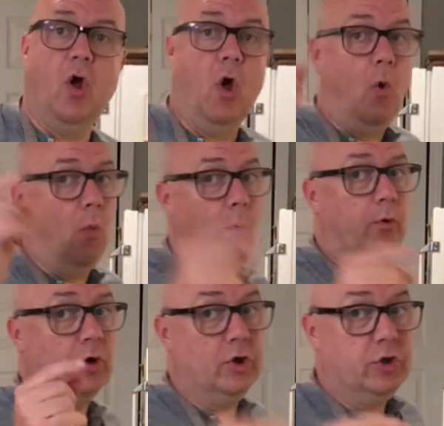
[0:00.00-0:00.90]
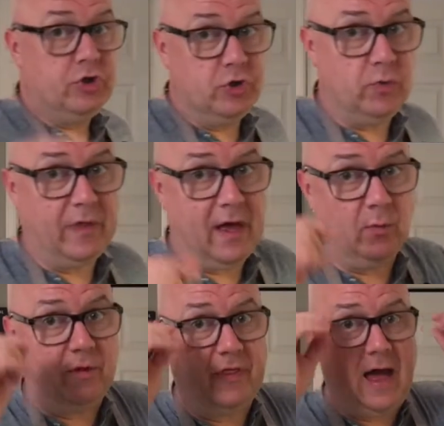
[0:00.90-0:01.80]
What we're going to do then
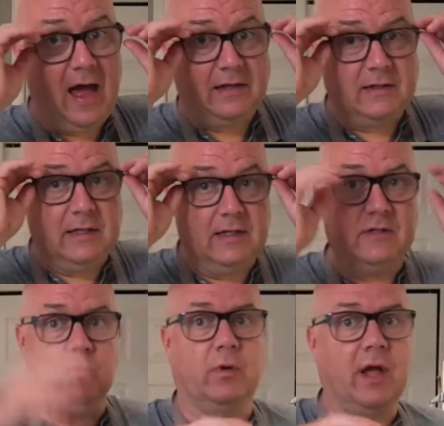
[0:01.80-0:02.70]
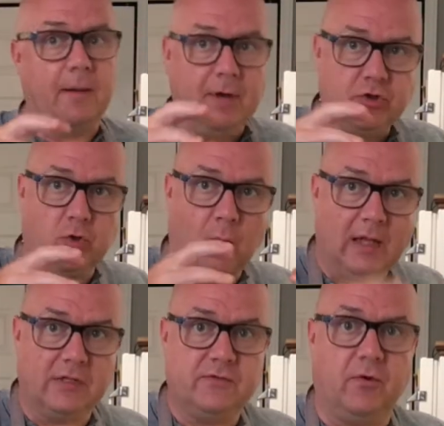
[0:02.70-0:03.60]
with that is we got to make sure while
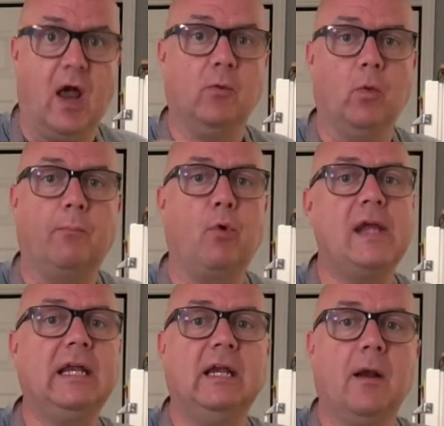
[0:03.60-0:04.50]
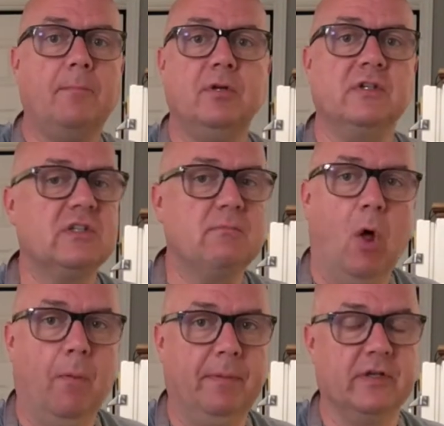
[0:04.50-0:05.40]
it's frying we're breaking it up into
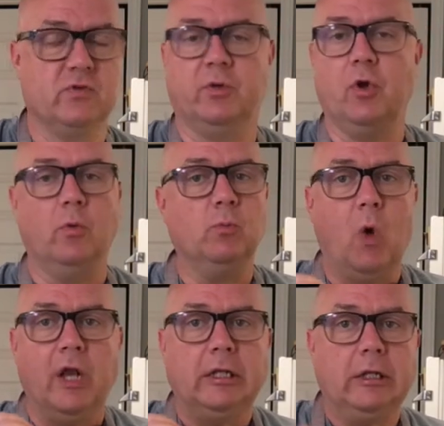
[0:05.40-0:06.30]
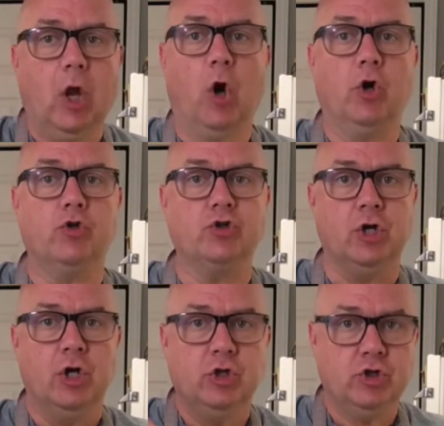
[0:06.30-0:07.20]
small bits. We don't want large
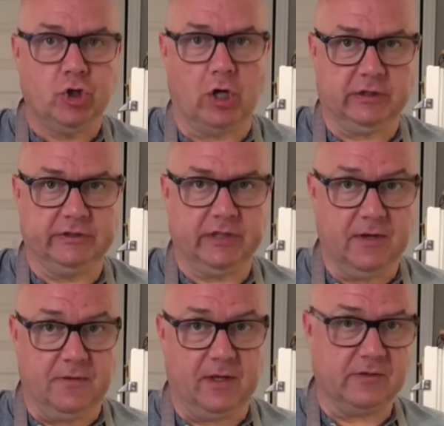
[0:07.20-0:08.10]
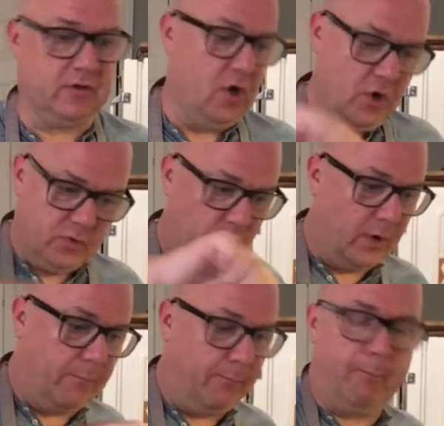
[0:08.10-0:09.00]
chunks in this. So we're going
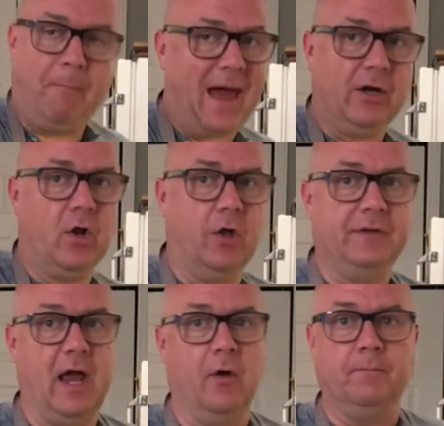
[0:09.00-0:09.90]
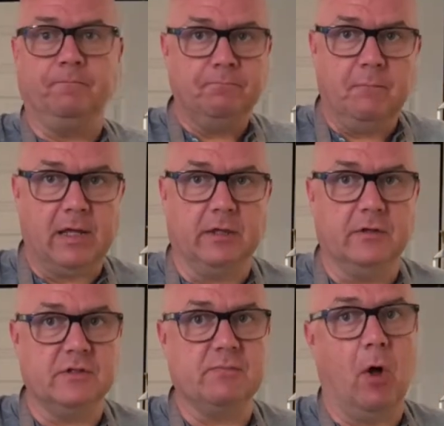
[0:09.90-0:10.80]
to bat it all down, make it into
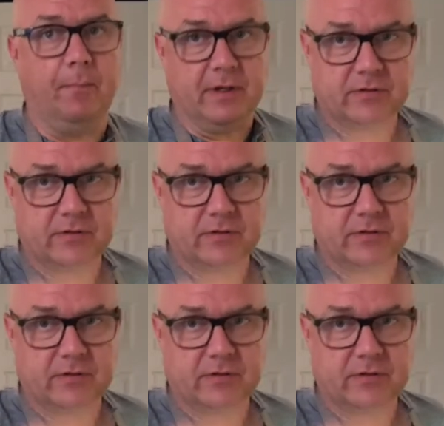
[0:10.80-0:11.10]
small bits.